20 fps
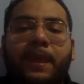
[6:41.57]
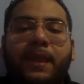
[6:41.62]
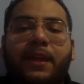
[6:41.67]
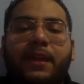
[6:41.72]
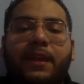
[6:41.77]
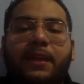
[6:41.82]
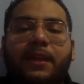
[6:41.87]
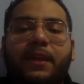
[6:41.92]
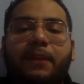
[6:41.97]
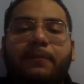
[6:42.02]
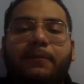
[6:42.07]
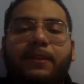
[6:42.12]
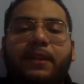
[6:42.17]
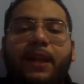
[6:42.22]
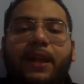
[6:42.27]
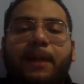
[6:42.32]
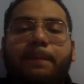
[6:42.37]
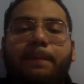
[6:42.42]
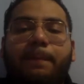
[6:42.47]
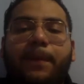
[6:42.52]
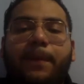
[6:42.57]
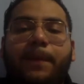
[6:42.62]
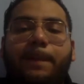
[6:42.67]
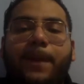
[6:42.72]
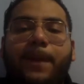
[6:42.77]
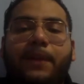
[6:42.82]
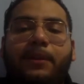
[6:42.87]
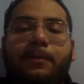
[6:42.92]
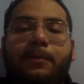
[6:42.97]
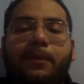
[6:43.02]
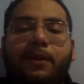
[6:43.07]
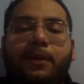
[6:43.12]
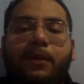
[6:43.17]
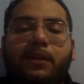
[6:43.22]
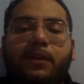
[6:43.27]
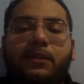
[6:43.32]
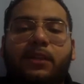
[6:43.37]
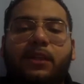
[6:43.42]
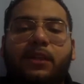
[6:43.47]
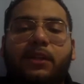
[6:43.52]
given that Bed Bath &
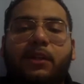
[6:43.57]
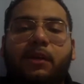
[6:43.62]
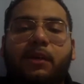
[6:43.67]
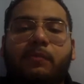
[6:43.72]
Beyond's e-commerce